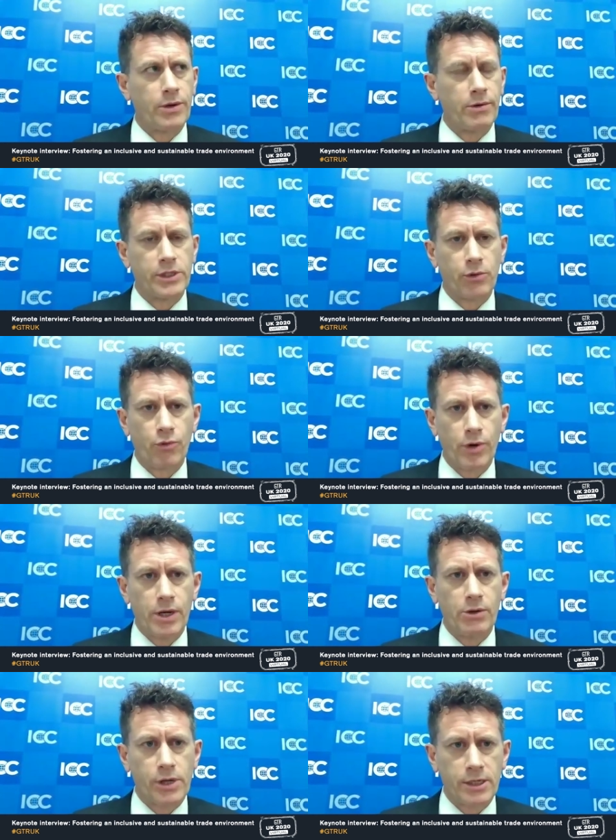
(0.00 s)
there is a
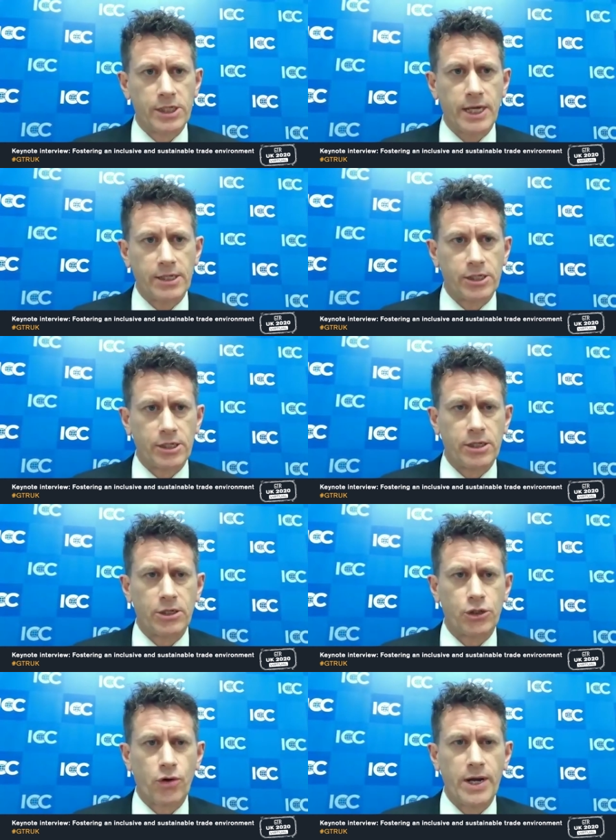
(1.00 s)
real consensus
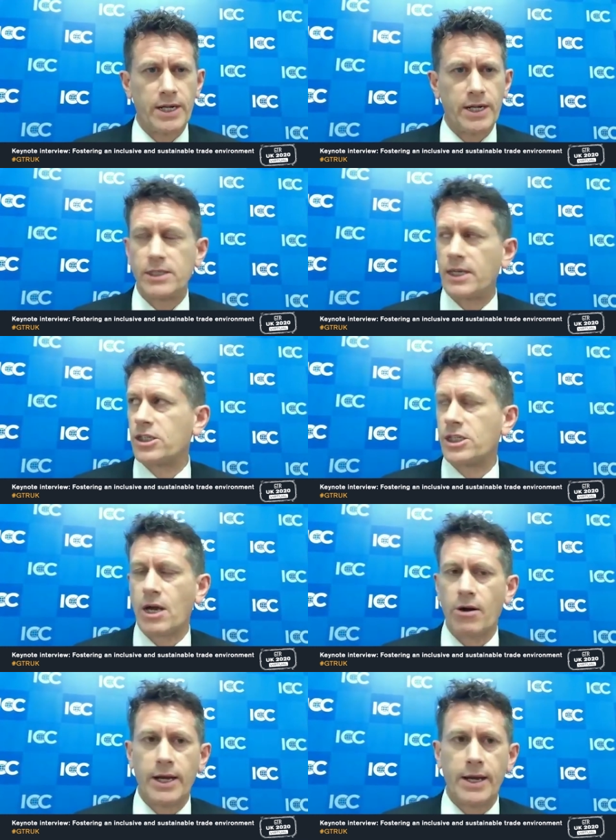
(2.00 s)
that trade isn't
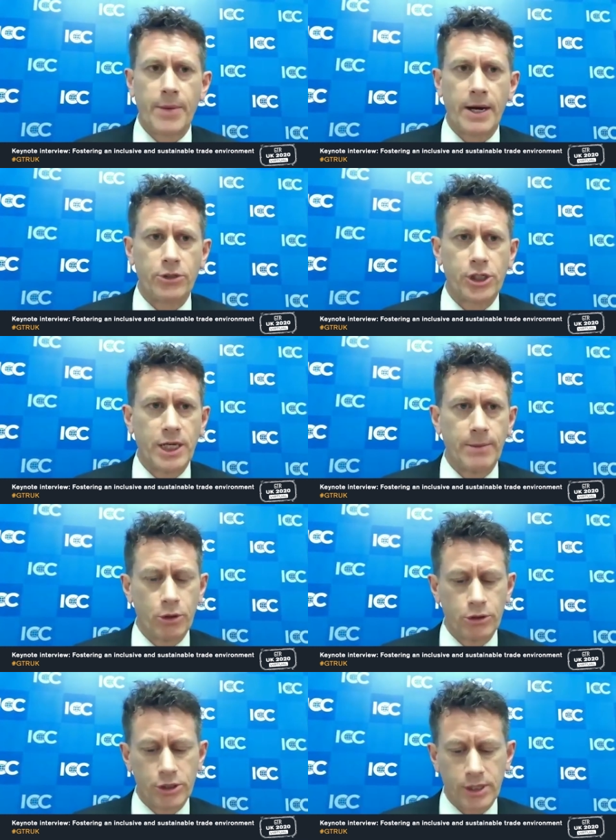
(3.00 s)
necessarily about cheap
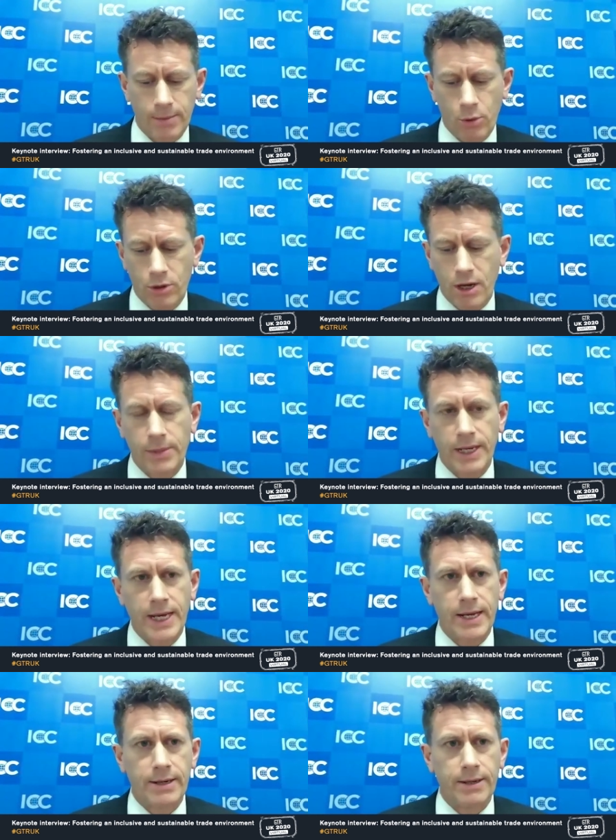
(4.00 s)
goods anymore coming
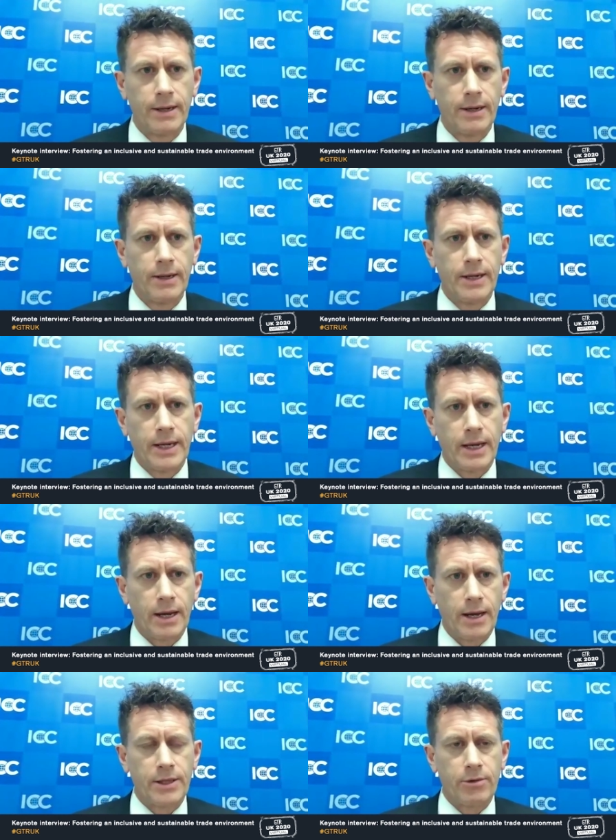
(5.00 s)
in.
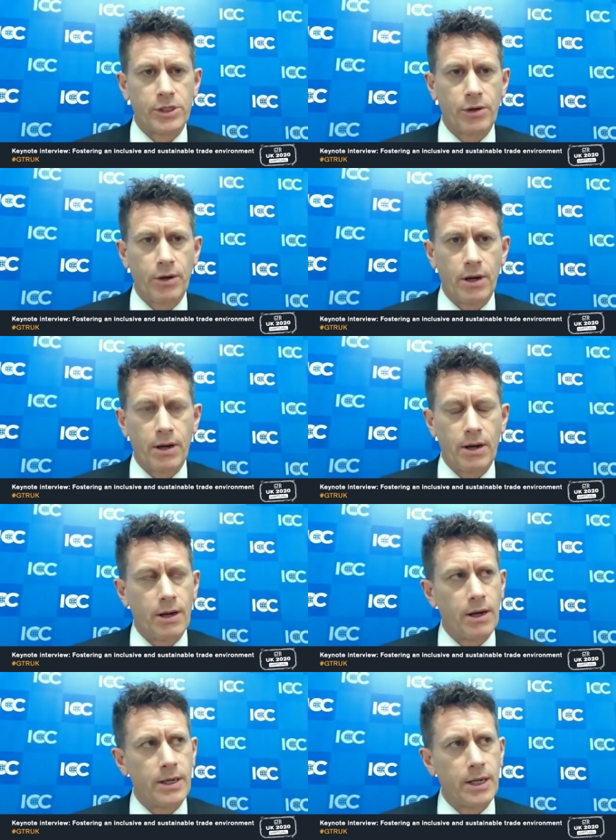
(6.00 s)
There is a
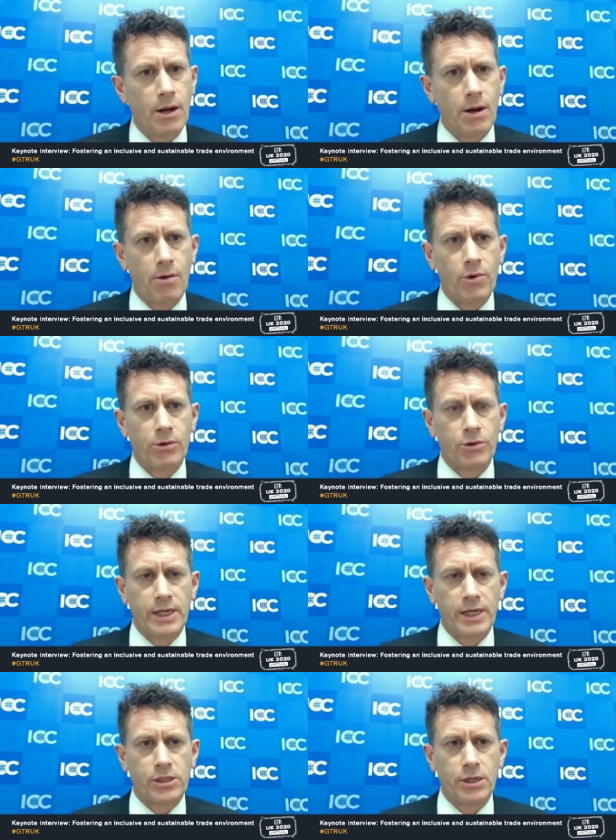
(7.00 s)
real
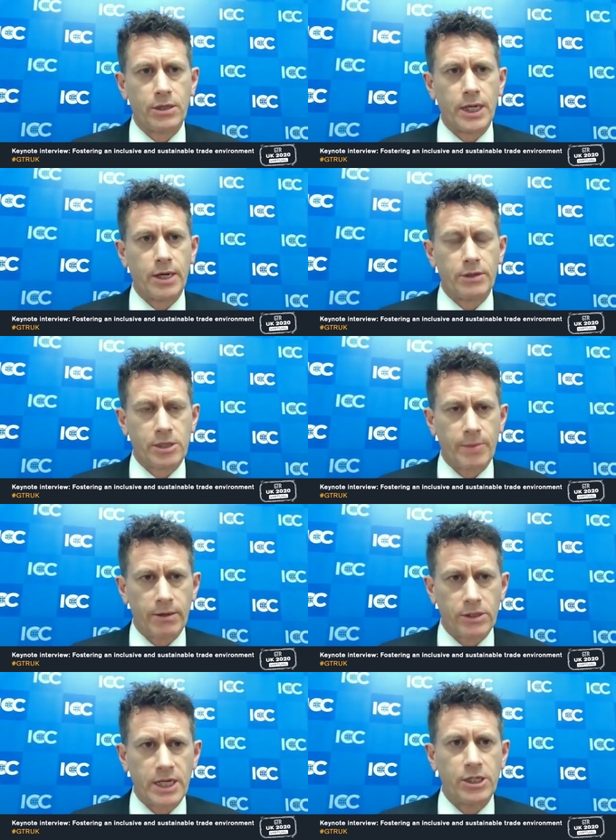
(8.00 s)
sense that, you know, it's
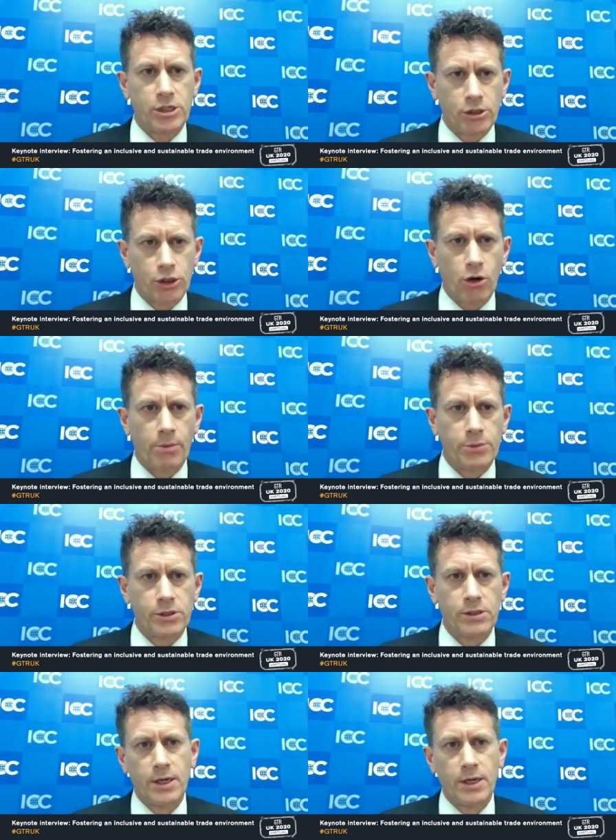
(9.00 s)
about decent jobs,